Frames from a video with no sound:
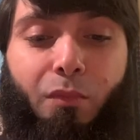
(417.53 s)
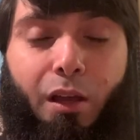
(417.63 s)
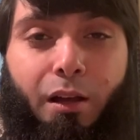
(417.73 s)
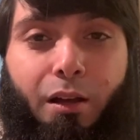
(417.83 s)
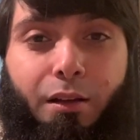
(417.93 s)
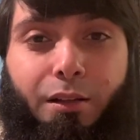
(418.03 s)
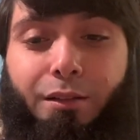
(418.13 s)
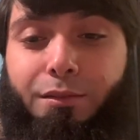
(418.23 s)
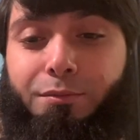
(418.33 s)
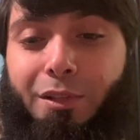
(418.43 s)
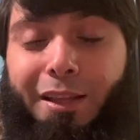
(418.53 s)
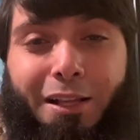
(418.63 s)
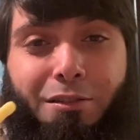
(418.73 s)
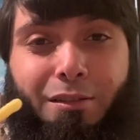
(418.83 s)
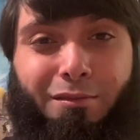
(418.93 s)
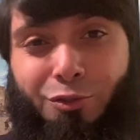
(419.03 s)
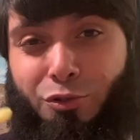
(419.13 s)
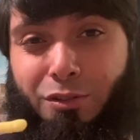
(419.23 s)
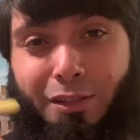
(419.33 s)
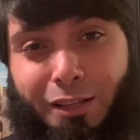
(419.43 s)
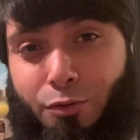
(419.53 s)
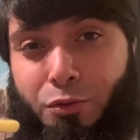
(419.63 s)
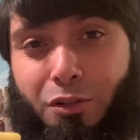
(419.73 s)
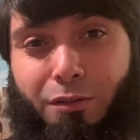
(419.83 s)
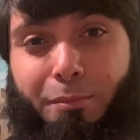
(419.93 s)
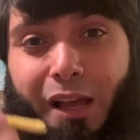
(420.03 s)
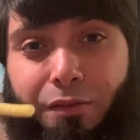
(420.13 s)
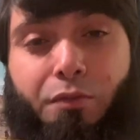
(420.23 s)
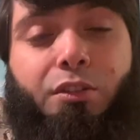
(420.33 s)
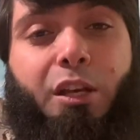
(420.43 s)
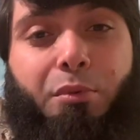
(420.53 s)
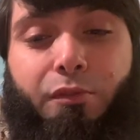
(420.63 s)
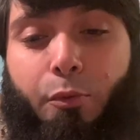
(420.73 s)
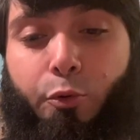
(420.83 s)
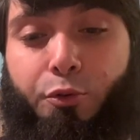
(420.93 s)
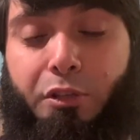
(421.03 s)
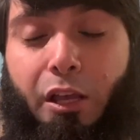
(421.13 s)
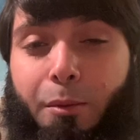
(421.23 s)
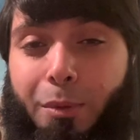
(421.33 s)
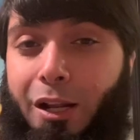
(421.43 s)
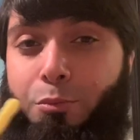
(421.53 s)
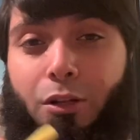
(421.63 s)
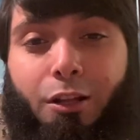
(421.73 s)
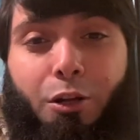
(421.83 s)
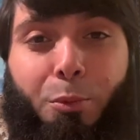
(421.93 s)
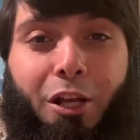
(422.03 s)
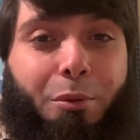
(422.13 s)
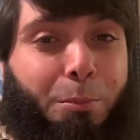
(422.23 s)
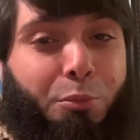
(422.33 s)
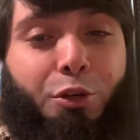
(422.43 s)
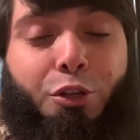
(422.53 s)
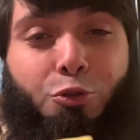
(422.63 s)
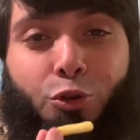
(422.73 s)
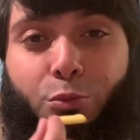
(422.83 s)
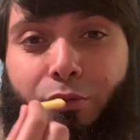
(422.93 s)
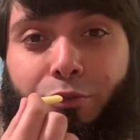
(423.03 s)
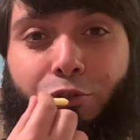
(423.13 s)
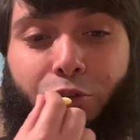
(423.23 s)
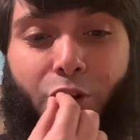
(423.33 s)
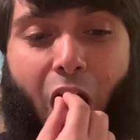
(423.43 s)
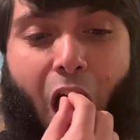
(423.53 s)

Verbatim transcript: Those are my favorite type of gummy worms. But alhamdulillah Rabbil Alameen, pretty enjoyable for sure.